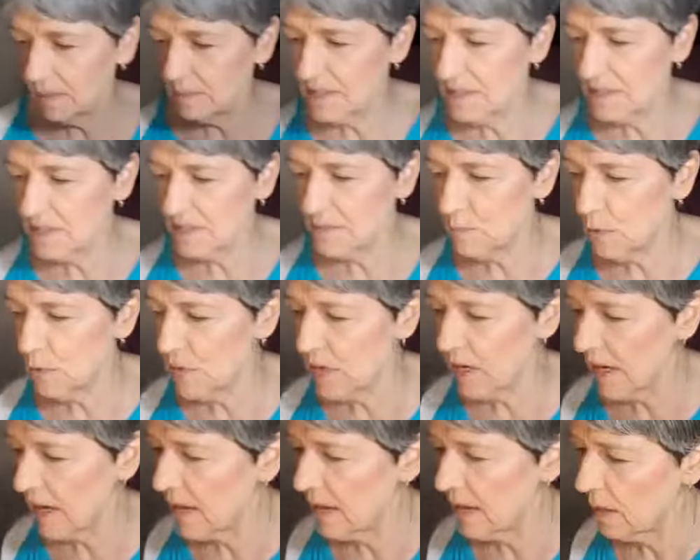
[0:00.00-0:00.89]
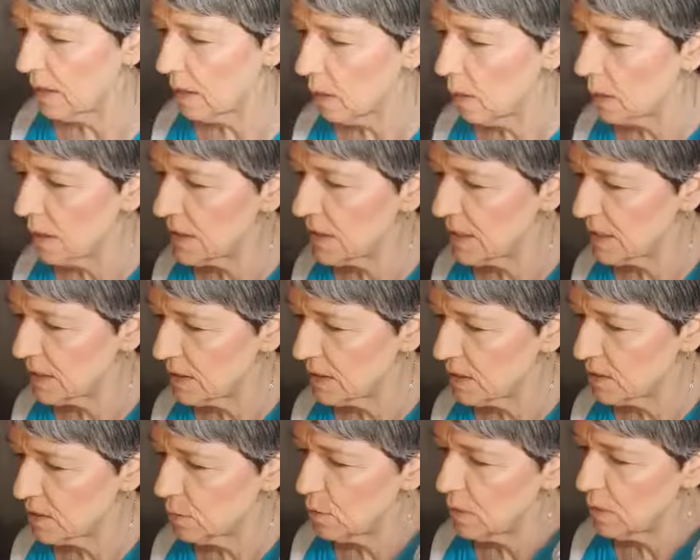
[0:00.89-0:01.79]
let me smooth it out. I always like
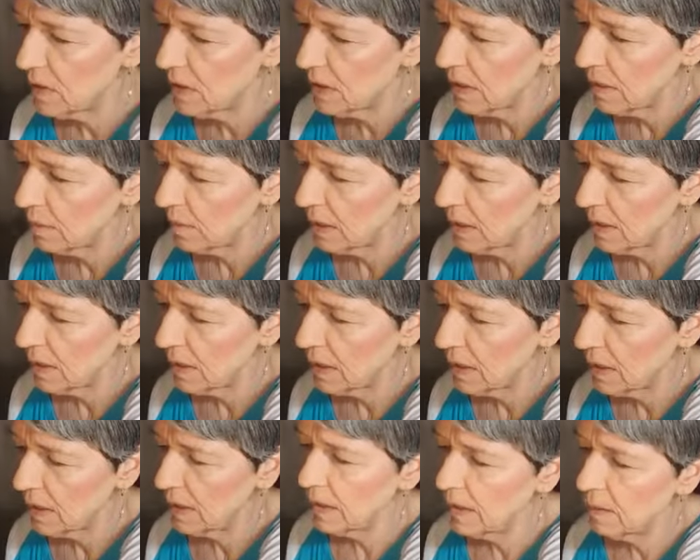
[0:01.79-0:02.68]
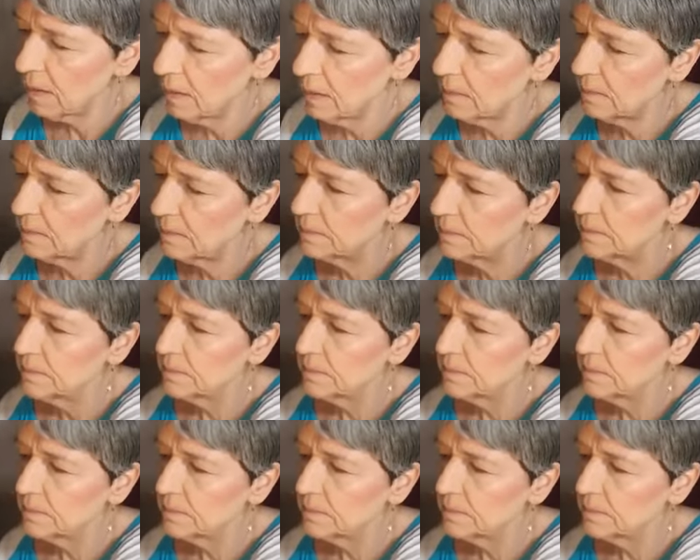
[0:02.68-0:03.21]
to smooth out my